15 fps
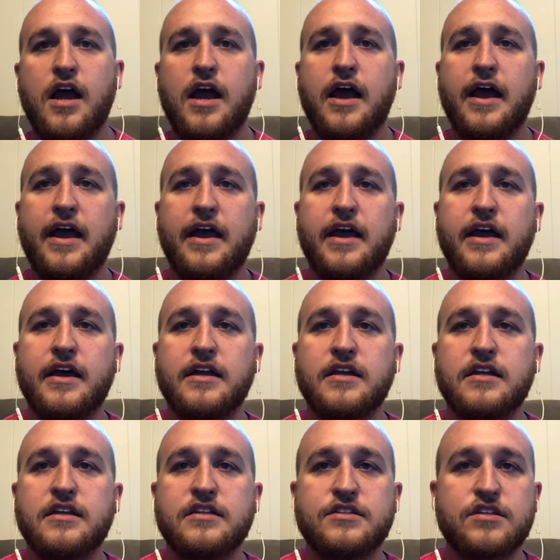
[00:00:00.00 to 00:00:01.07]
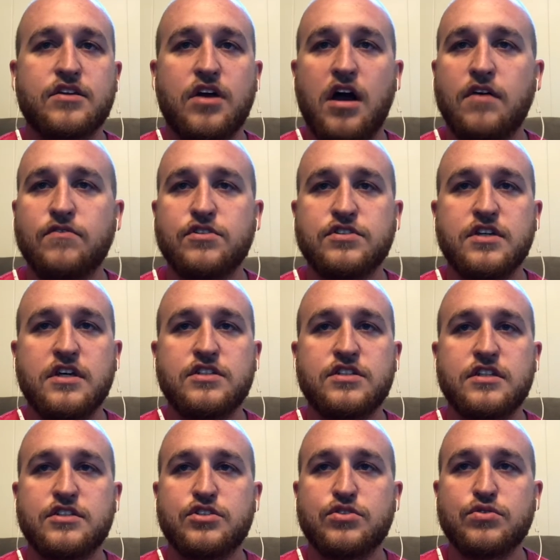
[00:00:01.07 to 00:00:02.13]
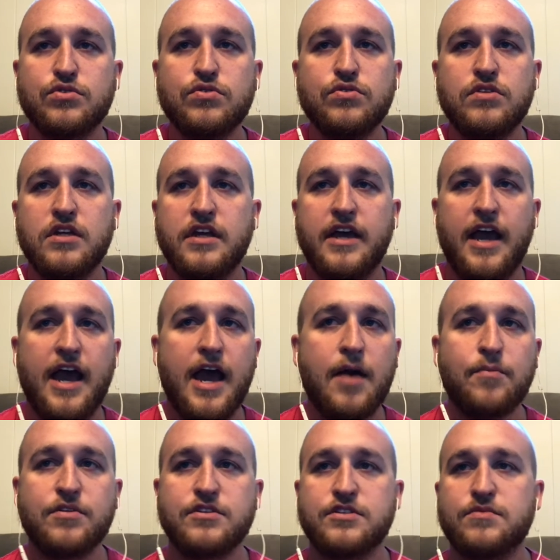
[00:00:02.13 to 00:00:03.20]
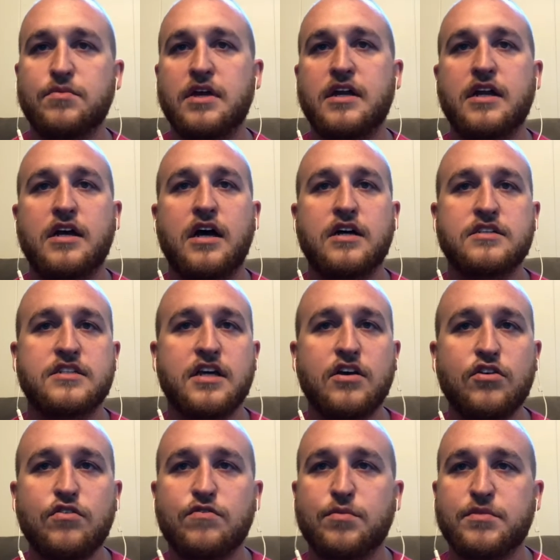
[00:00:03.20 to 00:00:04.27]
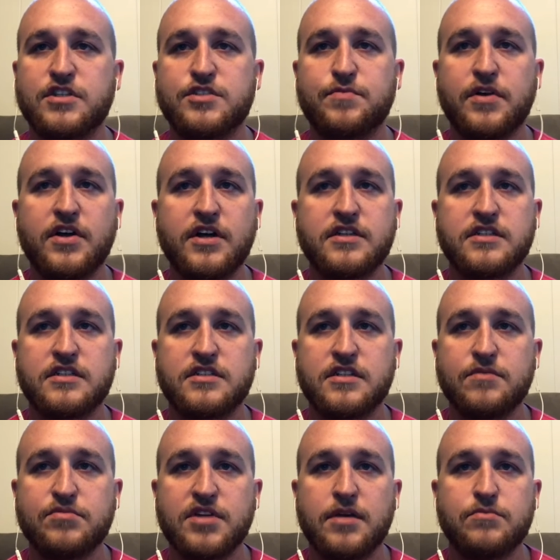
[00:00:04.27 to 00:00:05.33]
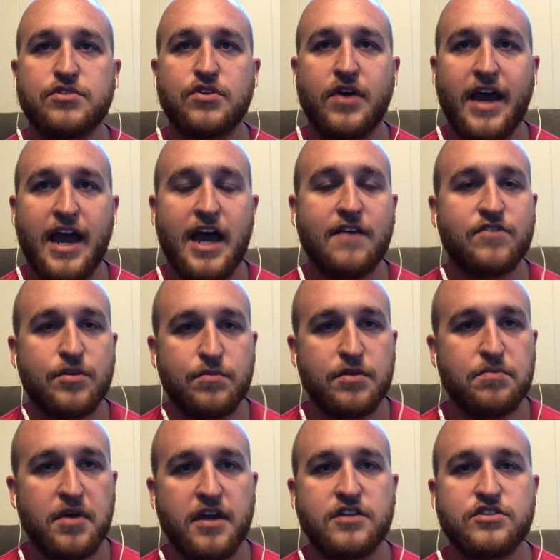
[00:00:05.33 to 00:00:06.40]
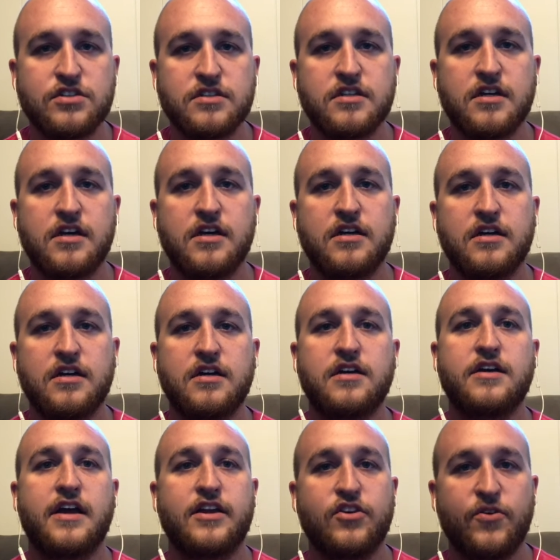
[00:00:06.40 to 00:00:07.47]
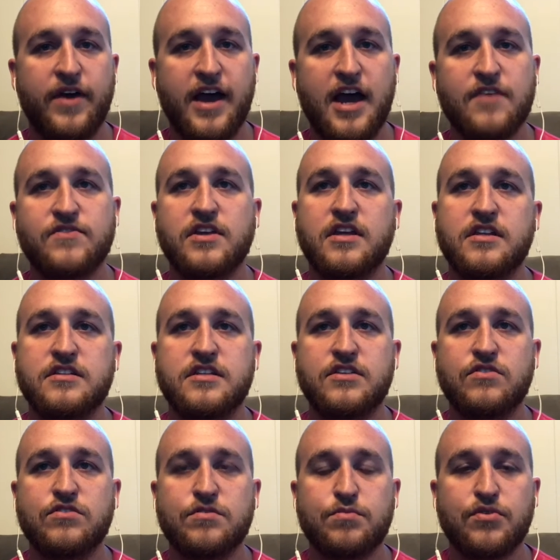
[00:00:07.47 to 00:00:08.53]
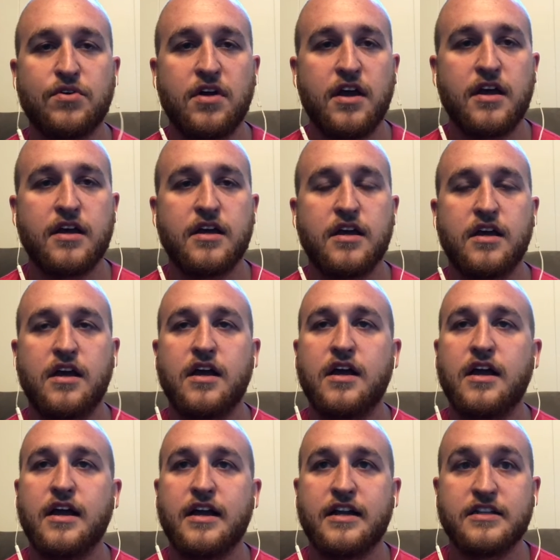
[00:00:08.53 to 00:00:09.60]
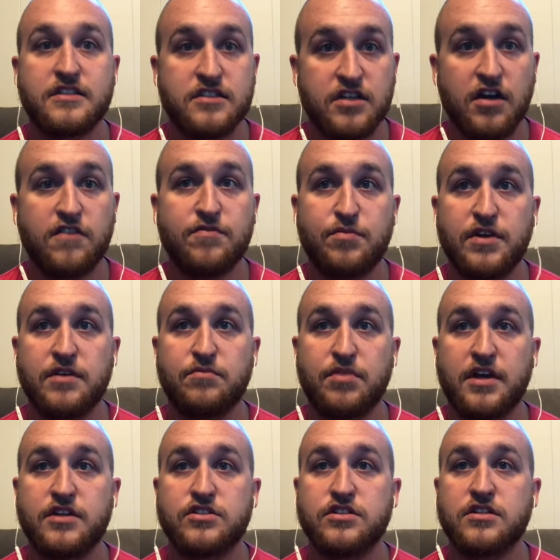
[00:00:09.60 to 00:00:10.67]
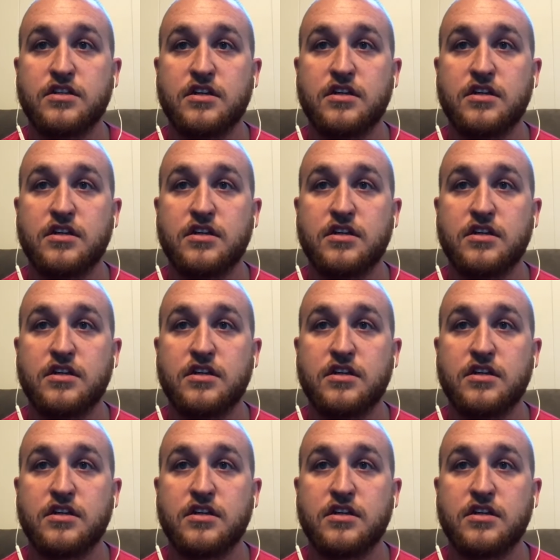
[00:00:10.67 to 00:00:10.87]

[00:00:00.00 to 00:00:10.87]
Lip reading: And this conversation has truly happened to me, and I'll tell you from experience that sometimes you have to be patient and you have to continue to pray, and it's tough being patient.